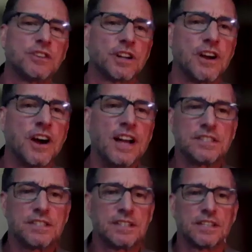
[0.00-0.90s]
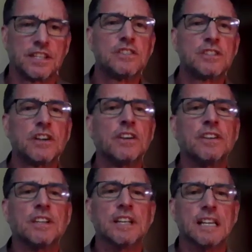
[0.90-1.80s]
your cost
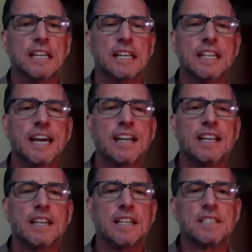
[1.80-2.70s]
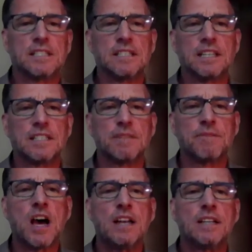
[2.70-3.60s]
concern in that it's
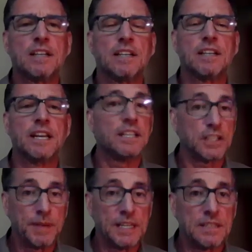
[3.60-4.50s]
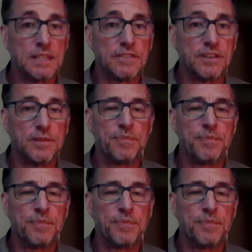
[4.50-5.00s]
not inexpensive,